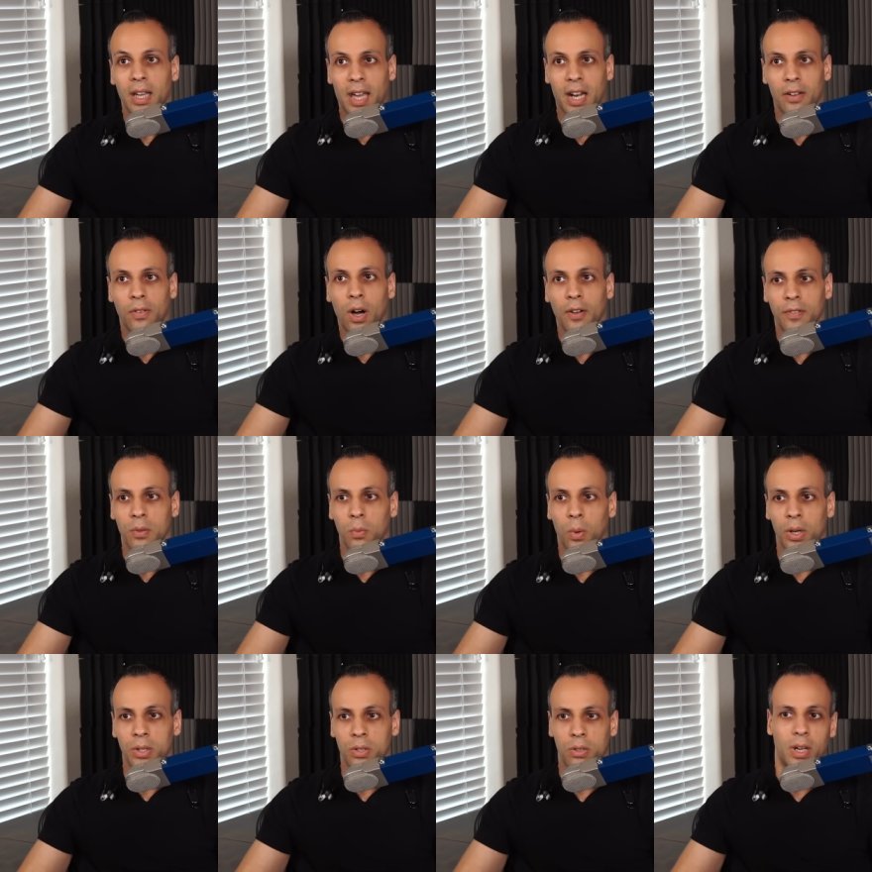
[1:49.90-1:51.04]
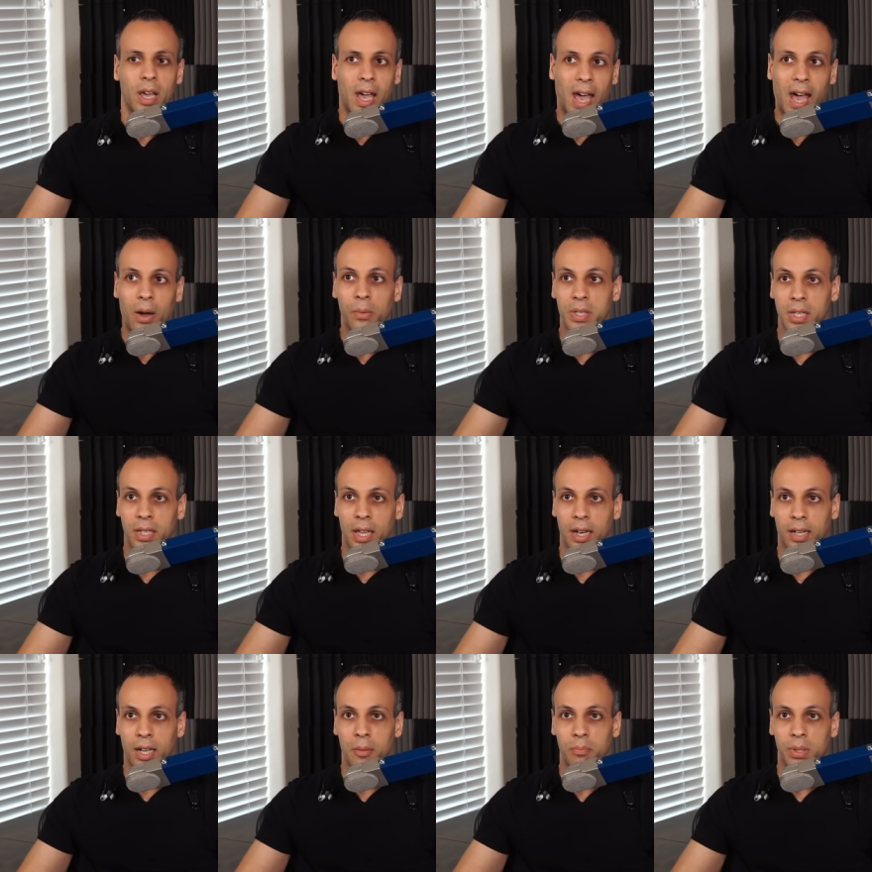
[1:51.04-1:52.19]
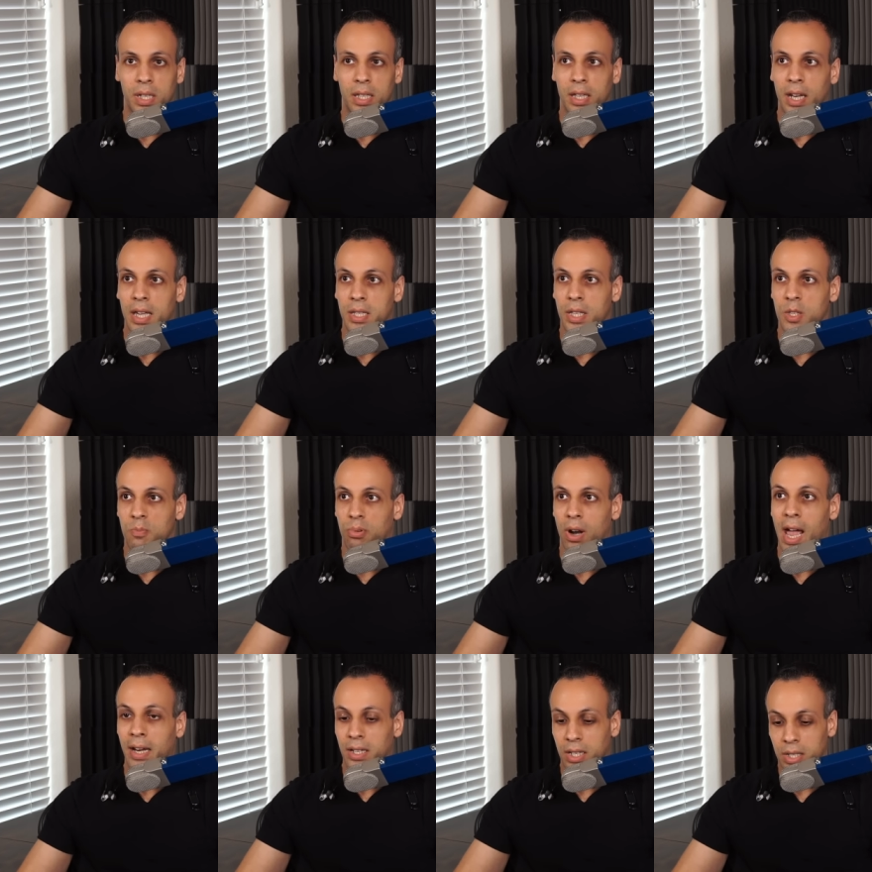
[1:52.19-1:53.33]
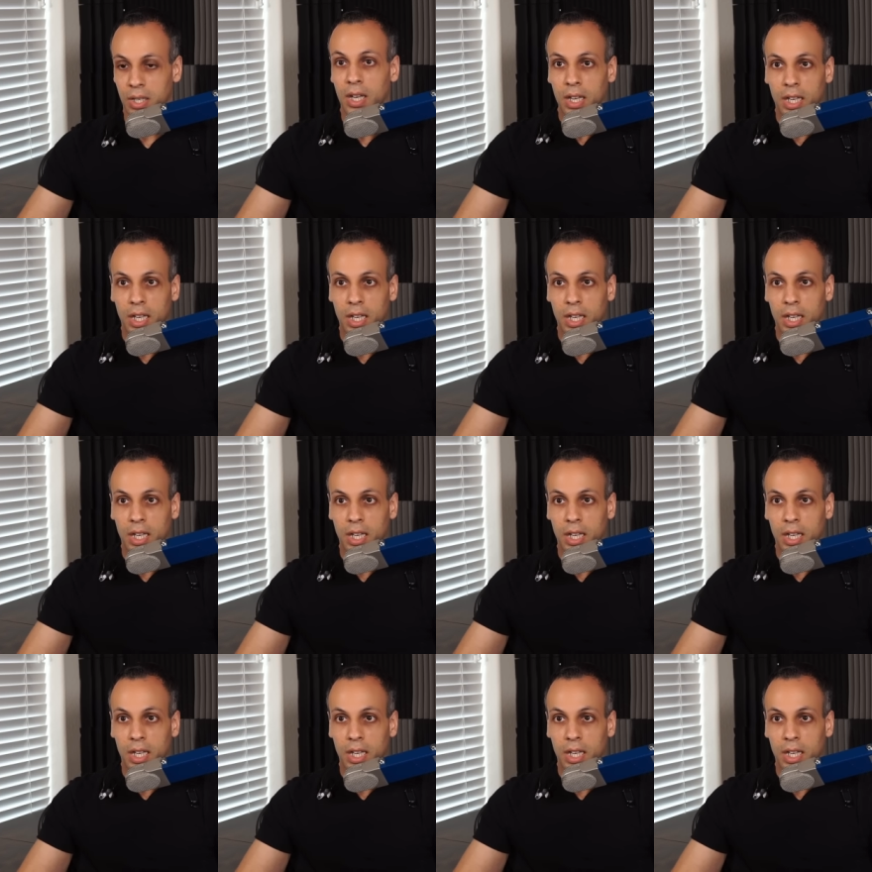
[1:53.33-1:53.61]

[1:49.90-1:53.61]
And I've often wondered, how is it that a company that has this practice